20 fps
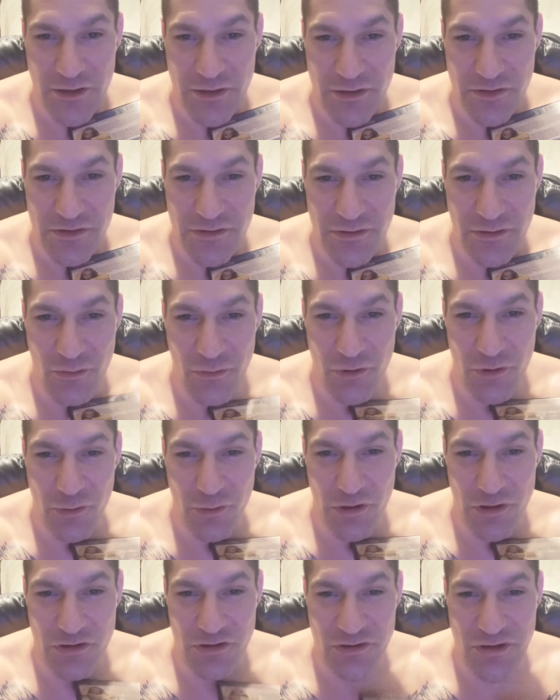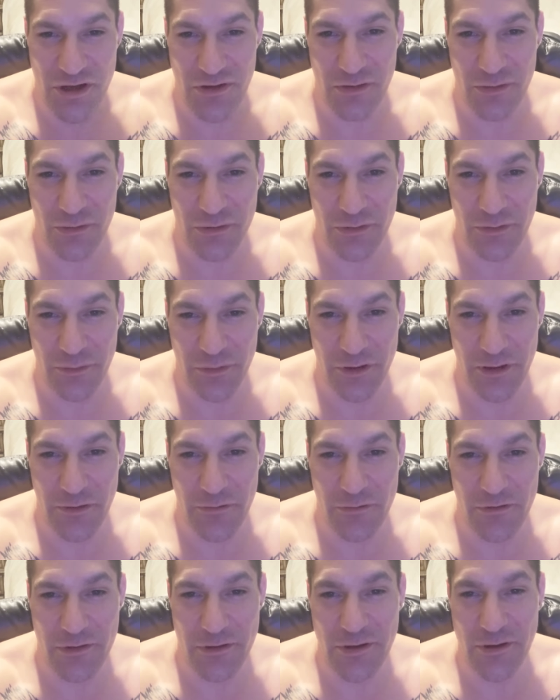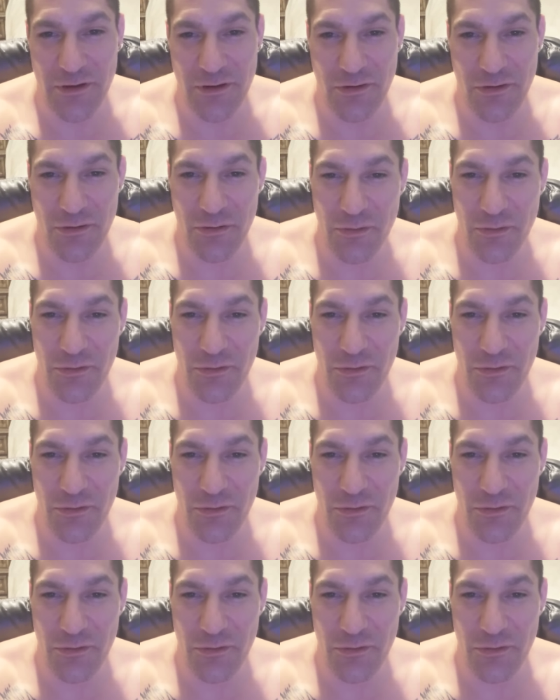So I'm going to watch another one, but I want to know